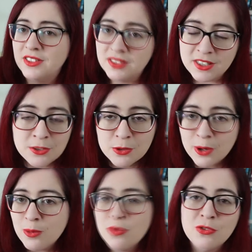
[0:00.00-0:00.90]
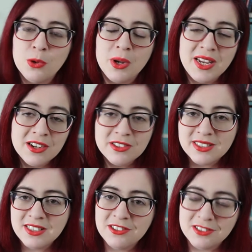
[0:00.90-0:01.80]
syndrome for years
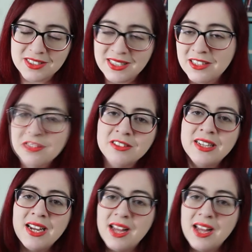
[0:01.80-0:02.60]
and years and years,